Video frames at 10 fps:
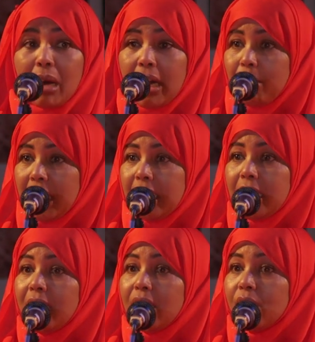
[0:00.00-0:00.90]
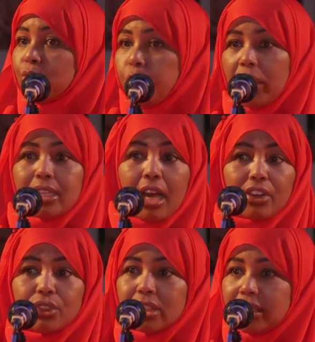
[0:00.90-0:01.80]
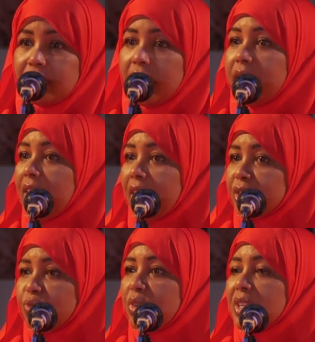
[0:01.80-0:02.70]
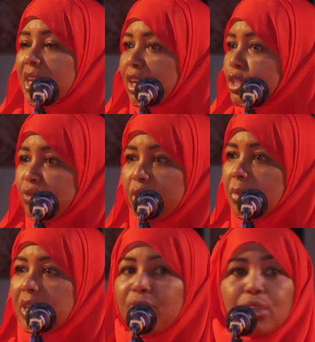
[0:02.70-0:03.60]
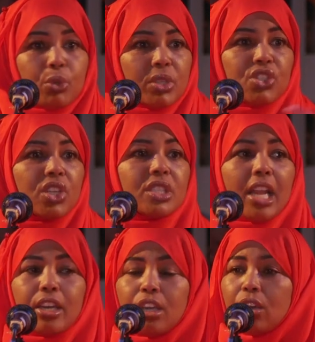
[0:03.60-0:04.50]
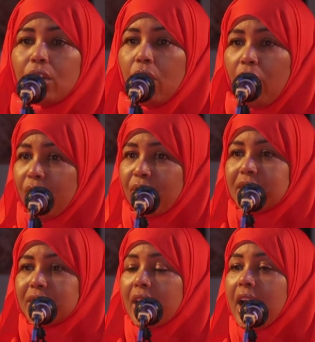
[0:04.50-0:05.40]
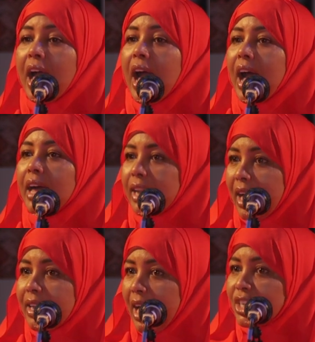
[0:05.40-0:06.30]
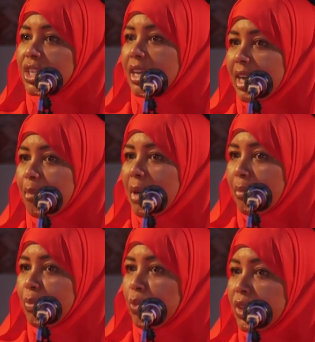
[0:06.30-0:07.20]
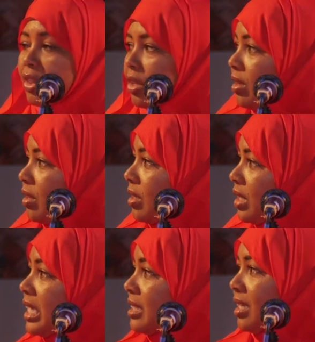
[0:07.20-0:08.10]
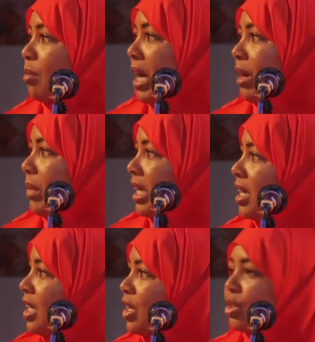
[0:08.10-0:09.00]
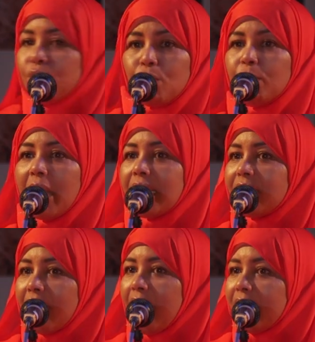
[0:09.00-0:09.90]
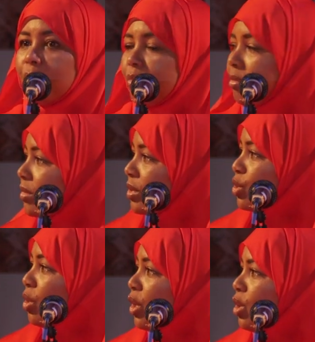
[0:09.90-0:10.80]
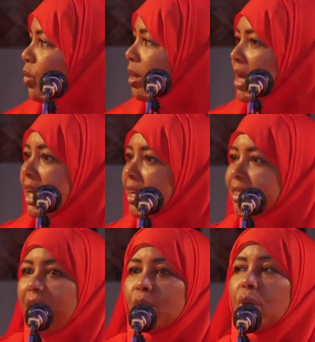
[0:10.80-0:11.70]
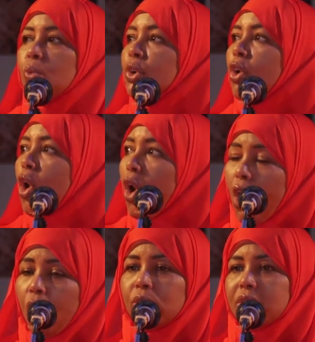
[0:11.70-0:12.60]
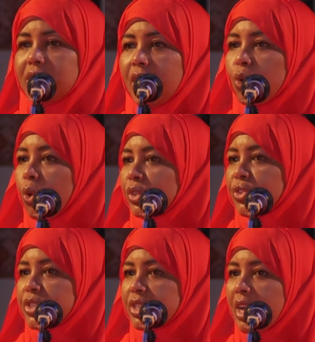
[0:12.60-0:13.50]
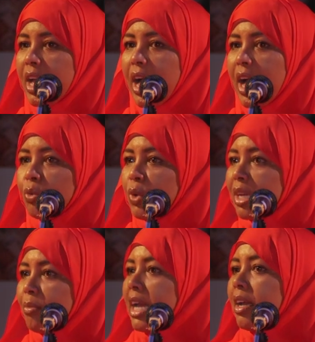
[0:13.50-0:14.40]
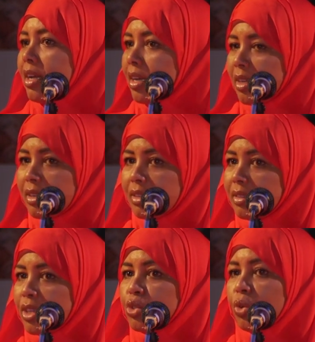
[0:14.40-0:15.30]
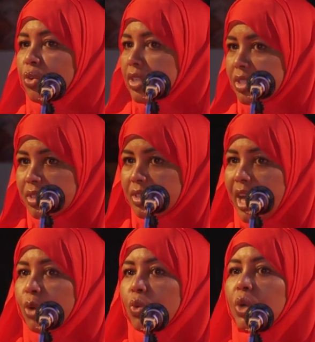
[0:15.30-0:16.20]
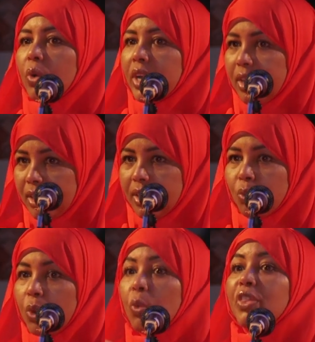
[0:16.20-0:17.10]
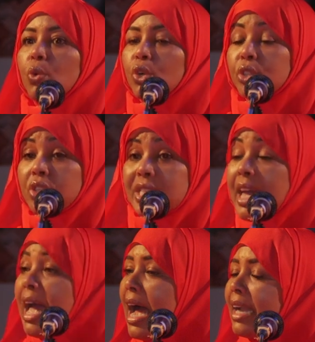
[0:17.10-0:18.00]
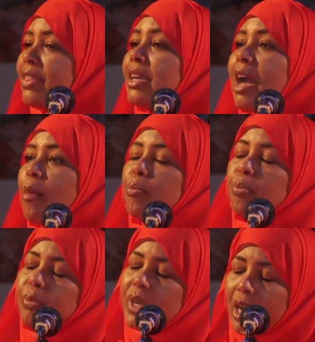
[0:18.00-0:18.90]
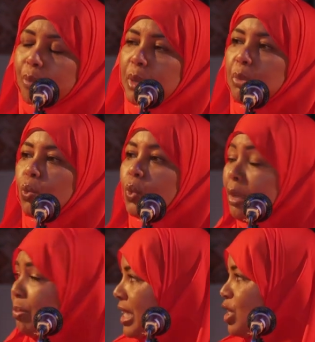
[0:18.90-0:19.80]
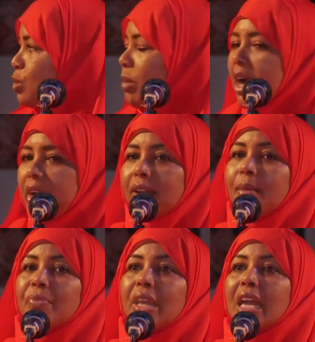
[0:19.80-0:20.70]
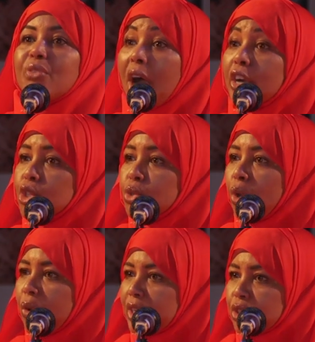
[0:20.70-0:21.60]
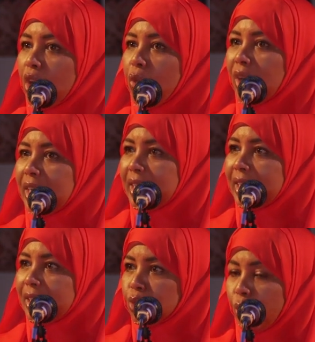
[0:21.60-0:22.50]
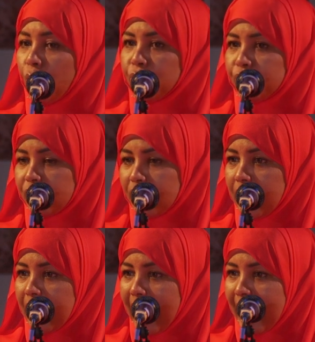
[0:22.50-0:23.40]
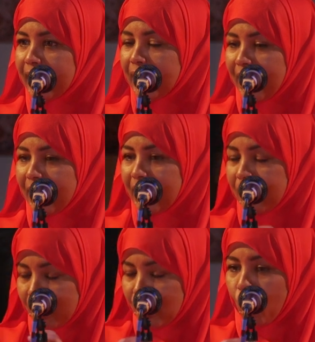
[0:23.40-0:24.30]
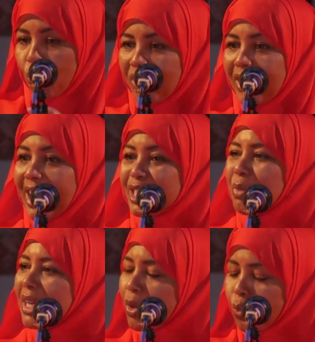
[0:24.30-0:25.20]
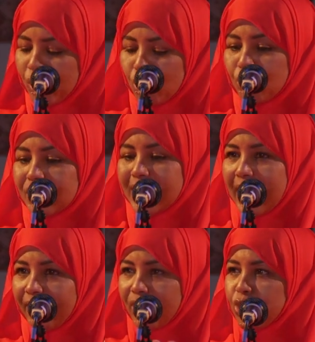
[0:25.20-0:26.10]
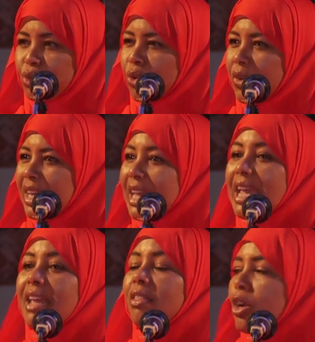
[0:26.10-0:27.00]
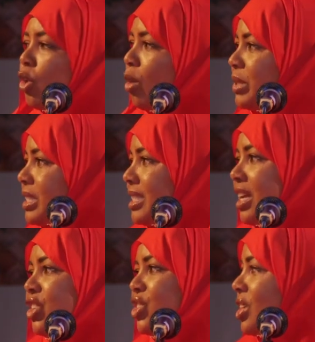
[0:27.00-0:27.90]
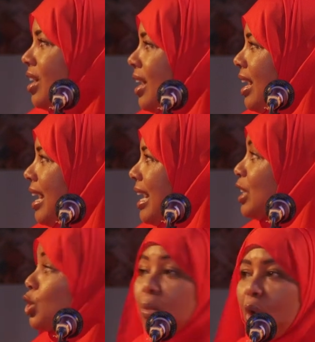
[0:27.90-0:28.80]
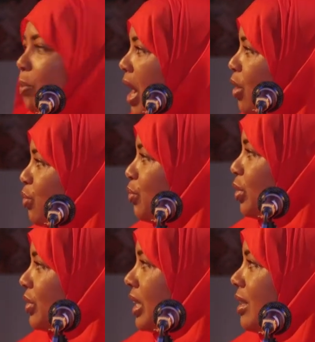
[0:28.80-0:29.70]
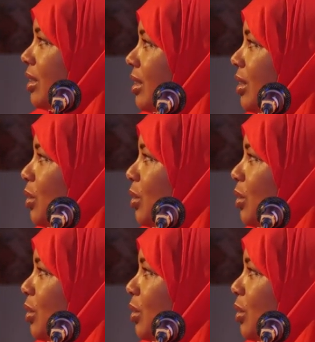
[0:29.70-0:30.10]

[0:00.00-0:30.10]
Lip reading: amount of money, $20, $30, $50 from individuals, just like you, all of us, and actually come up with decent amount of money to make the kind of story you want to make. And that way, we're all stakeholders, and we can make the stories that we want the world to see. And I think young people will be inspired if our story is not only told and you know, within us, but when you tell the story in the global stage, it's more powerful than